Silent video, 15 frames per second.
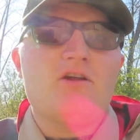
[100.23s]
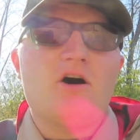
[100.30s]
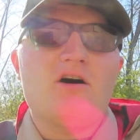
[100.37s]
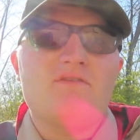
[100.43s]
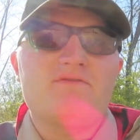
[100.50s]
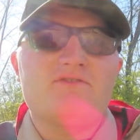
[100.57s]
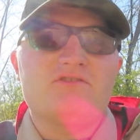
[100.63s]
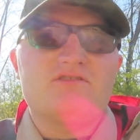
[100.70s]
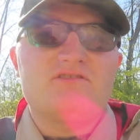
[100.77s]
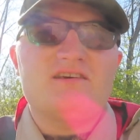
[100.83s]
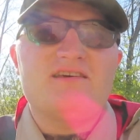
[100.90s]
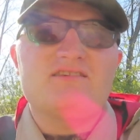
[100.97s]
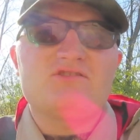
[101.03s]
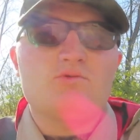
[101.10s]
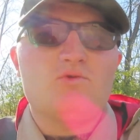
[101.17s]
offered
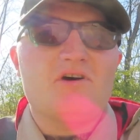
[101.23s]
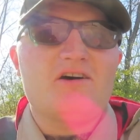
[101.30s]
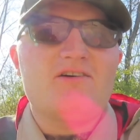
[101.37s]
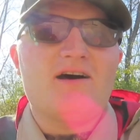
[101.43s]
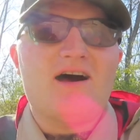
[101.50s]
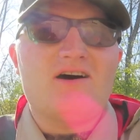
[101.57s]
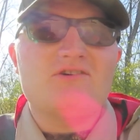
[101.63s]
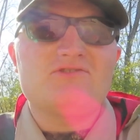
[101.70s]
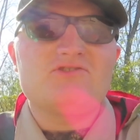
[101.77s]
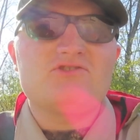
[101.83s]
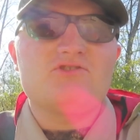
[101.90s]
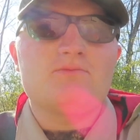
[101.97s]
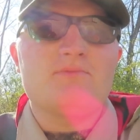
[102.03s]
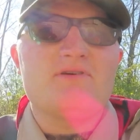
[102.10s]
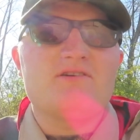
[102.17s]
his warehouse
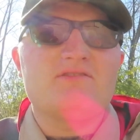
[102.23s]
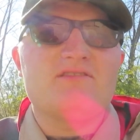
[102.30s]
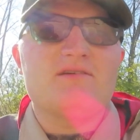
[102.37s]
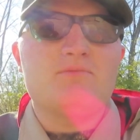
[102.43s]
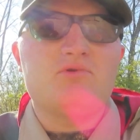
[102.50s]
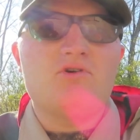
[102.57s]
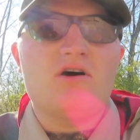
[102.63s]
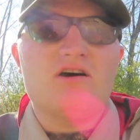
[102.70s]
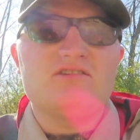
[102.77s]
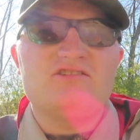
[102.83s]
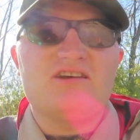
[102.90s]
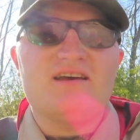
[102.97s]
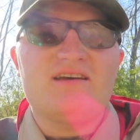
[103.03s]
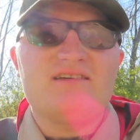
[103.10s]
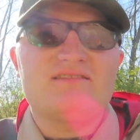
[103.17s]
to build the
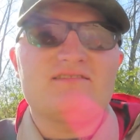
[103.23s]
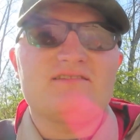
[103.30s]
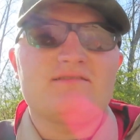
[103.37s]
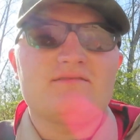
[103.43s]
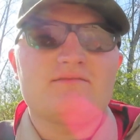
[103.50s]
project.